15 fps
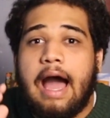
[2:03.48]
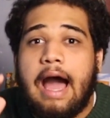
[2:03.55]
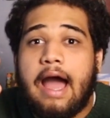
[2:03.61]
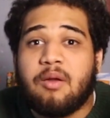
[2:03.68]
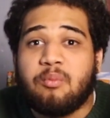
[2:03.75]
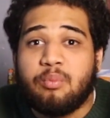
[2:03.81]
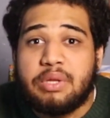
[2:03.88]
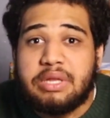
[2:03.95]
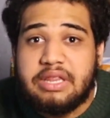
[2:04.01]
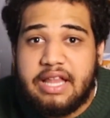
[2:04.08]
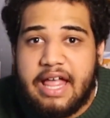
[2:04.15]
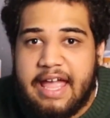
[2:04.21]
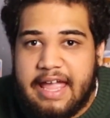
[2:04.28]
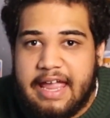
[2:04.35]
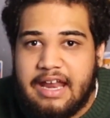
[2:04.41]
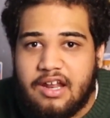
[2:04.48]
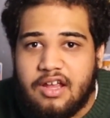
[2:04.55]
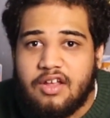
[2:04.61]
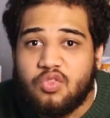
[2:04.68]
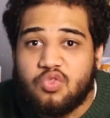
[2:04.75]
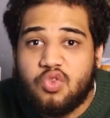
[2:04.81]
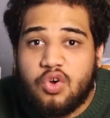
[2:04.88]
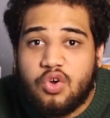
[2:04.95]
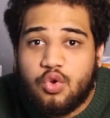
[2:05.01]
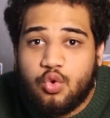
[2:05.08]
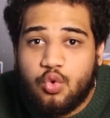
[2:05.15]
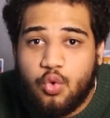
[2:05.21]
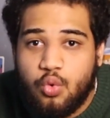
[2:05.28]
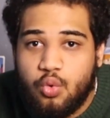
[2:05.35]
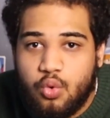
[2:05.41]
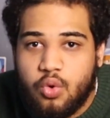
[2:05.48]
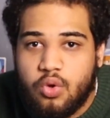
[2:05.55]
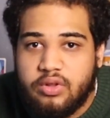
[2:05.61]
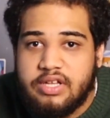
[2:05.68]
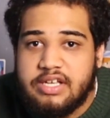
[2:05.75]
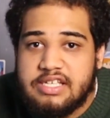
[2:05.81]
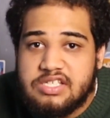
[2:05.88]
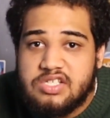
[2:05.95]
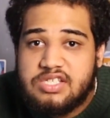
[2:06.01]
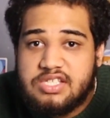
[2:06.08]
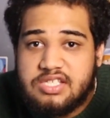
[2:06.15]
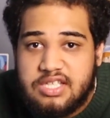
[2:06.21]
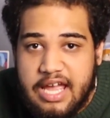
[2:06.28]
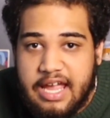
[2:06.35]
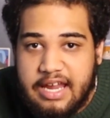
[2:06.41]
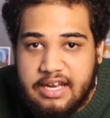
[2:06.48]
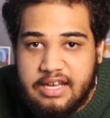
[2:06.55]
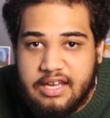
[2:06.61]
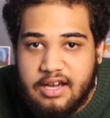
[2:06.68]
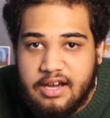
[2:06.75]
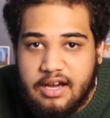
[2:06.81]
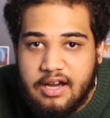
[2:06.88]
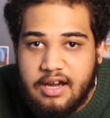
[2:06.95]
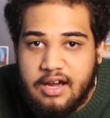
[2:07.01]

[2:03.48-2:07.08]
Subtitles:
I played the Google Stadia.